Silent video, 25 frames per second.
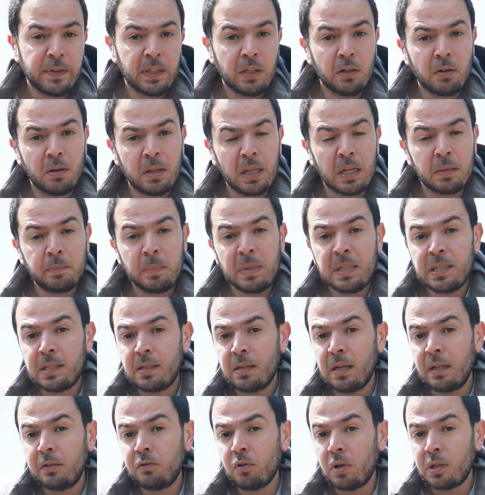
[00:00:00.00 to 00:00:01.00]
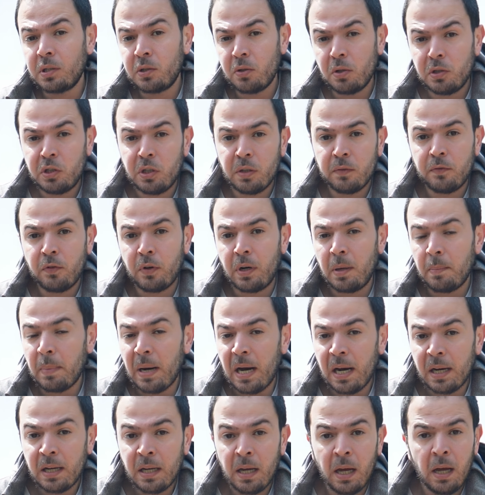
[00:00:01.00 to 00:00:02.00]
video, that means that you are searching for a
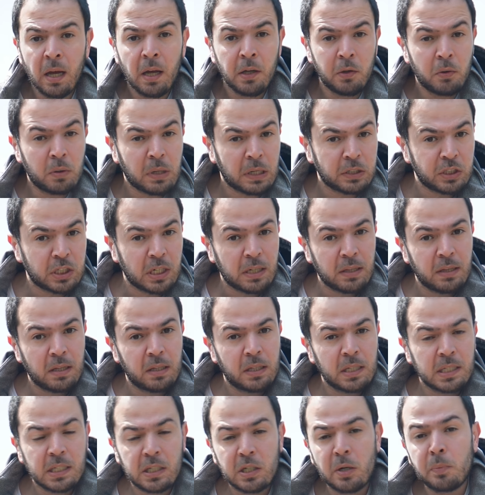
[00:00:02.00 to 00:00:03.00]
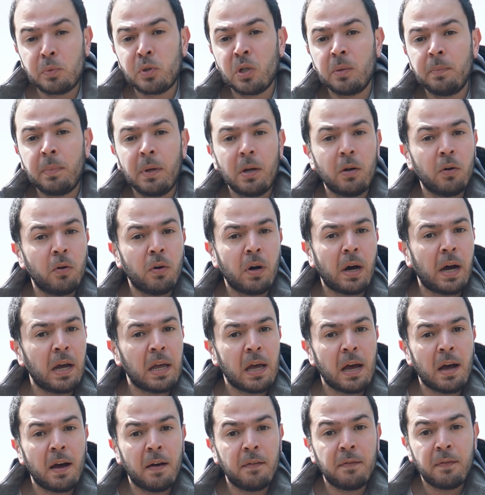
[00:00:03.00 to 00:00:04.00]
bag. You can check the description below. I
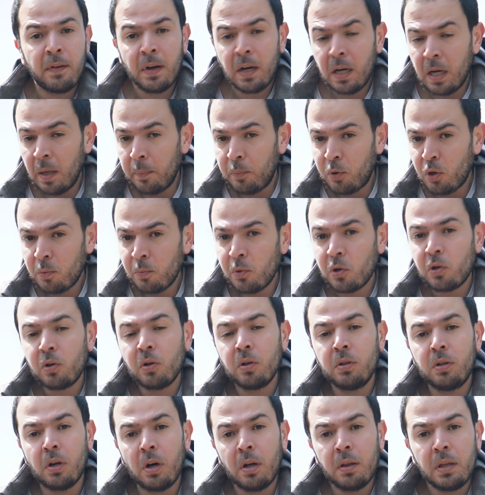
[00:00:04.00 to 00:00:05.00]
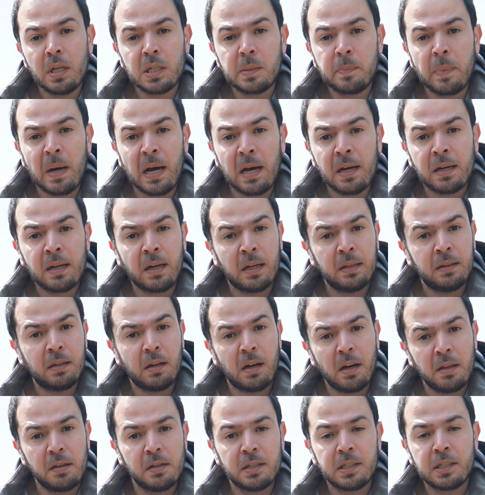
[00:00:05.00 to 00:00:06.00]
have a promo code on this bag and
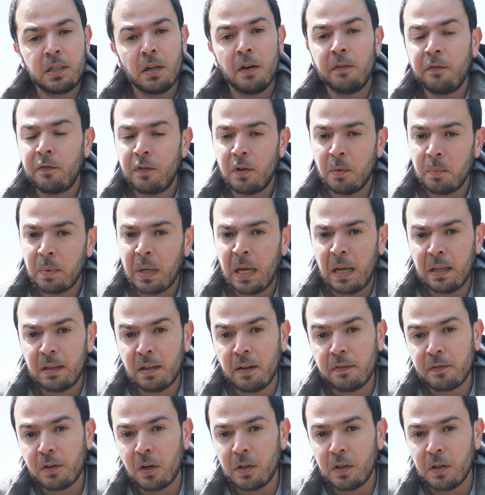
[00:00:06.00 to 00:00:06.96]
other stuff from K and F